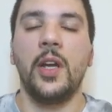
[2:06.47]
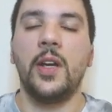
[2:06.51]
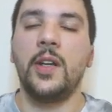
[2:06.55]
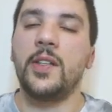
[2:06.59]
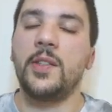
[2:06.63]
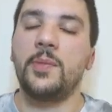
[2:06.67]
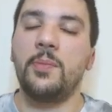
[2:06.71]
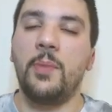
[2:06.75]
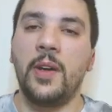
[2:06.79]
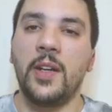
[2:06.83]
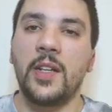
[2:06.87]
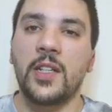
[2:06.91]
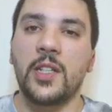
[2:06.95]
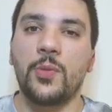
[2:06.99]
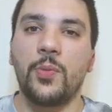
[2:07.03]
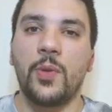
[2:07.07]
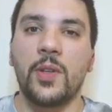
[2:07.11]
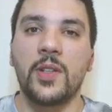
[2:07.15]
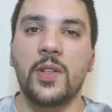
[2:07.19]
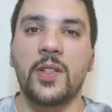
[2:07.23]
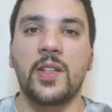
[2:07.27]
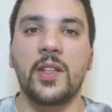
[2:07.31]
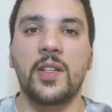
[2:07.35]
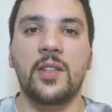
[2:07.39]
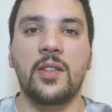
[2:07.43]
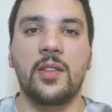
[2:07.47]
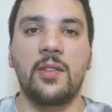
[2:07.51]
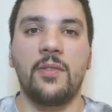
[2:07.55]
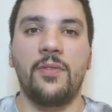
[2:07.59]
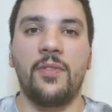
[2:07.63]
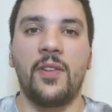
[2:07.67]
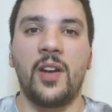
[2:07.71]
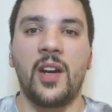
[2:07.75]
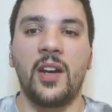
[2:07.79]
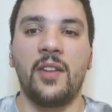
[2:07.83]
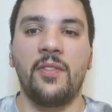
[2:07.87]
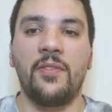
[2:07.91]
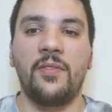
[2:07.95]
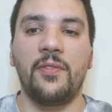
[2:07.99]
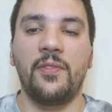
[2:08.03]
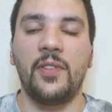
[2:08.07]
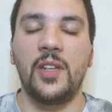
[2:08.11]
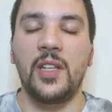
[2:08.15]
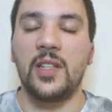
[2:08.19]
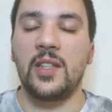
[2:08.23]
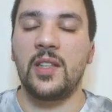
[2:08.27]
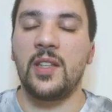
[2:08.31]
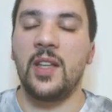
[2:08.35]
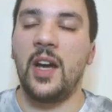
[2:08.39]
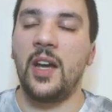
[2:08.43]
It's minus one sixty-five.
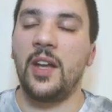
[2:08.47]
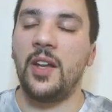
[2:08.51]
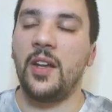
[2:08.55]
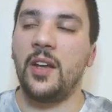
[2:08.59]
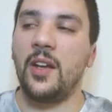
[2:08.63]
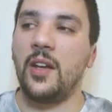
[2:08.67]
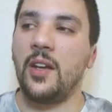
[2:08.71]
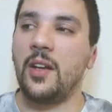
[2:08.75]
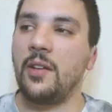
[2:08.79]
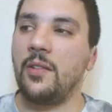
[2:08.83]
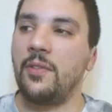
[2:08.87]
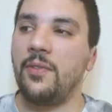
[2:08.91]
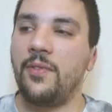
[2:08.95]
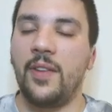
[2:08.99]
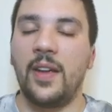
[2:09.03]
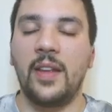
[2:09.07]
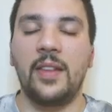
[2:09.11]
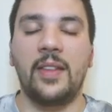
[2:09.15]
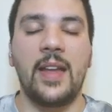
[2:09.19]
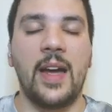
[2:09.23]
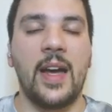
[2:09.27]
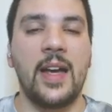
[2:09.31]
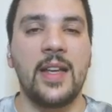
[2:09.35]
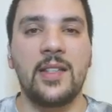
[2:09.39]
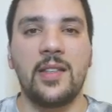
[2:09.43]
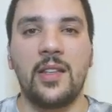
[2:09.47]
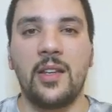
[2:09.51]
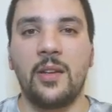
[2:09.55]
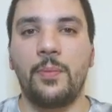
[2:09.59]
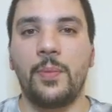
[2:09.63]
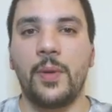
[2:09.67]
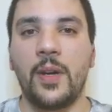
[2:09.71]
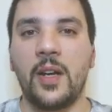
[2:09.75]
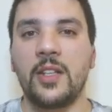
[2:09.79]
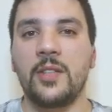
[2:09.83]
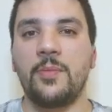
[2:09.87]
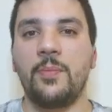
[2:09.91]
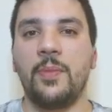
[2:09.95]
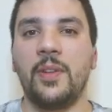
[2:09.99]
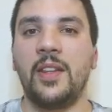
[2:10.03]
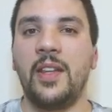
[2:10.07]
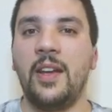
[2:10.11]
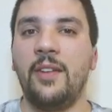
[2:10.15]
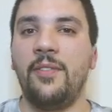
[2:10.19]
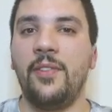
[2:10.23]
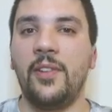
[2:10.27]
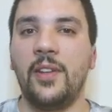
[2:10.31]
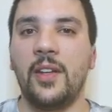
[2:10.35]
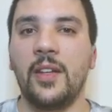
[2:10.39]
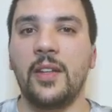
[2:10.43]
It's not a fantastic price, but
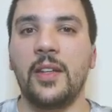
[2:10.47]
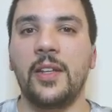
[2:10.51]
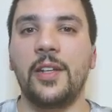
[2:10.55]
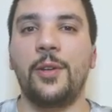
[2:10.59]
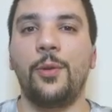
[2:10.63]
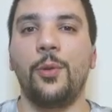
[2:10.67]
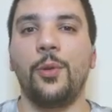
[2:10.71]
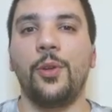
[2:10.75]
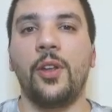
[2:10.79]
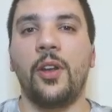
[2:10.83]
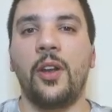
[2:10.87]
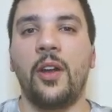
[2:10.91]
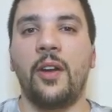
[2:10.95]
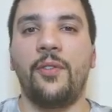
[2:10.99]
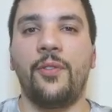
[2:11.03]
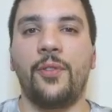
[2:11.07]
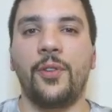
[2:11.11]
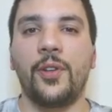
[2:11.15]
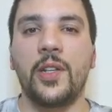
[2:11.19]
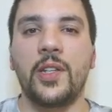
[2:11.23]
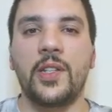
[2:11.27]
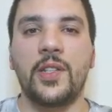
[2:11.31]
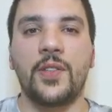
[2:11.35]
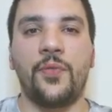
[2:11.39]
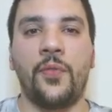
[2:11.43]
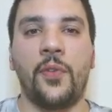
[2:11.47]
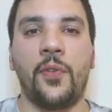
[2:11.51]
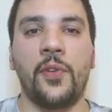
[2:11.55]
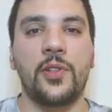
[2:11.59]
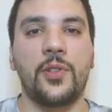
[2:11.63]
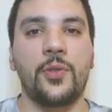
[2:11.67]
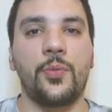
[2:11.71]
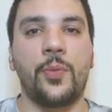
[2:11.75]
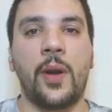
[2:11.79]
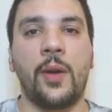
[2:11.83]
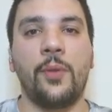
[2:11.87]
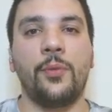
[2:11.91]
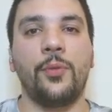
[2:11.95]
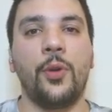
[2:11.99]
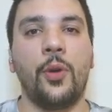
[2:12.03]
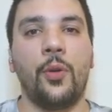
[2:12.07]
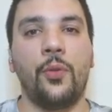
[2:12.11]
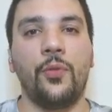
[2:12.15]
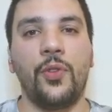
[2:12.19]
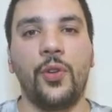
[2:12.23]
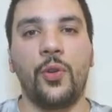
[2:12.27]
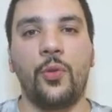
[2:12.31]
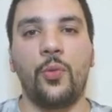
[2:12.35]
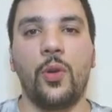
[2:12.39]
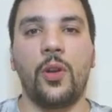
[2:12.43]
definitely good enough for this first round
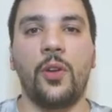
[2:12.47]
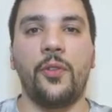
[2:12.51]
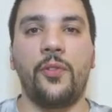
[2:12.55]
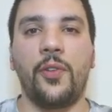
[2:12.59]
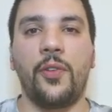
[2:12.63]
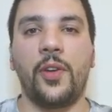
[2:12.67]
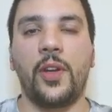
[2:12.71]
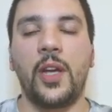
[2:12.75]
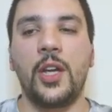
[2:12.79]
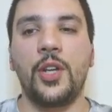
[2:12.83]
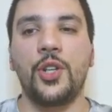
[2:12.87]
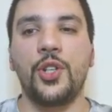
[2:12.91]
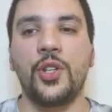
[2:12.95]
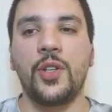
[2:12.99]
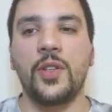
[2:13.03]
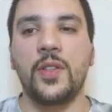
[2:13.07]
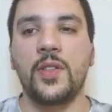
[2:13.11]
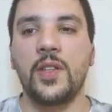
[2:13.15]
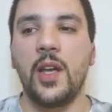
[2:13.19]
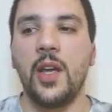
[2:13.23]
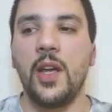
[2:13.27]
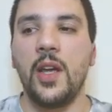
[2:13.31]
of the qualifications,